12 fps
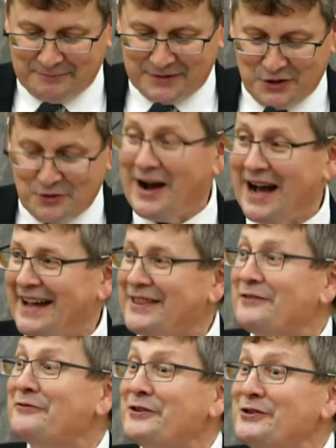You are
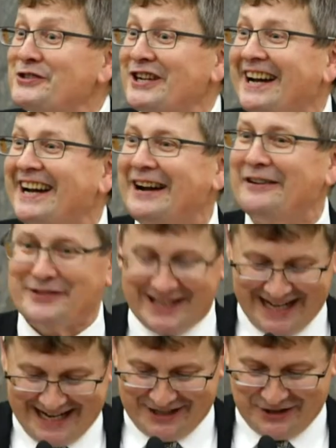the future of
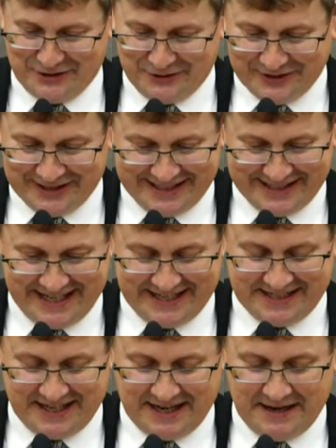the National
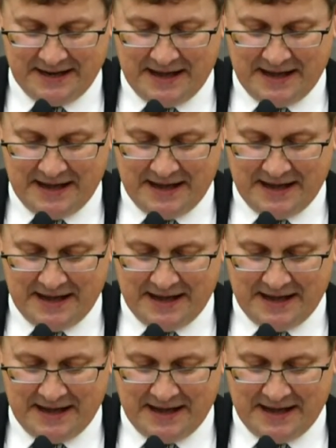Centre.